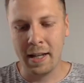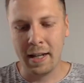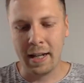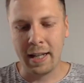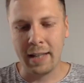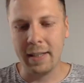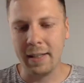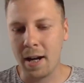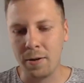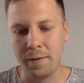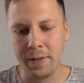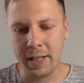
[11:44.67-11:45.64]
And in
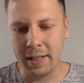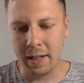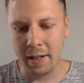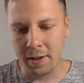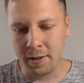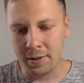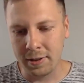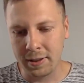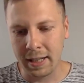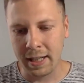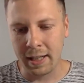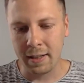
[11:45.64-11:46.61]
our videos
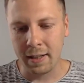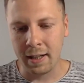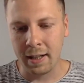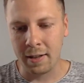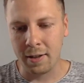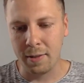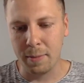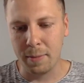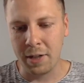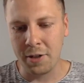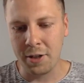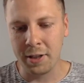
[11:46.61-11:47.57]
and
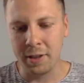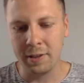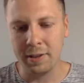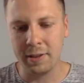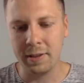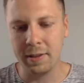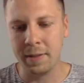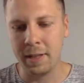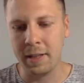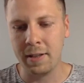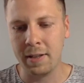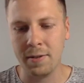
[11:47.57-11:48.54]
commercials, we
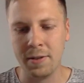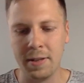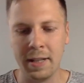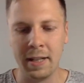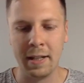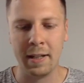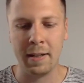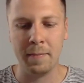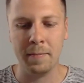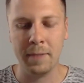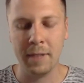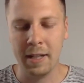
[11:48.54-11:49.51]
used
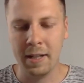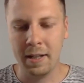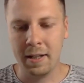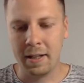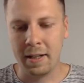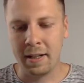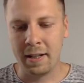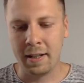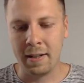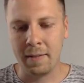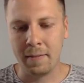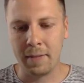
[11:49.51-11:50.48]

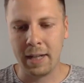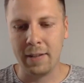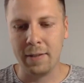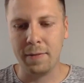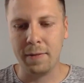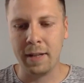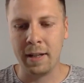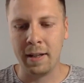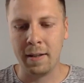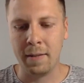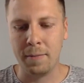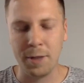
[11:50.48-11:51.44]
kind of
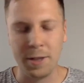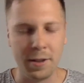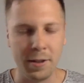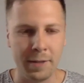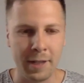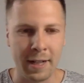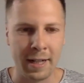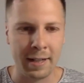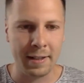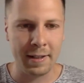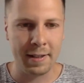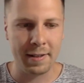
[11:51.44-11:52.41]
voiceover
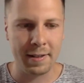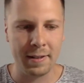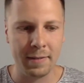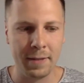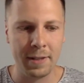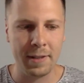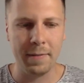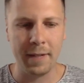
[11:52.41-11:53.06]
artist with a very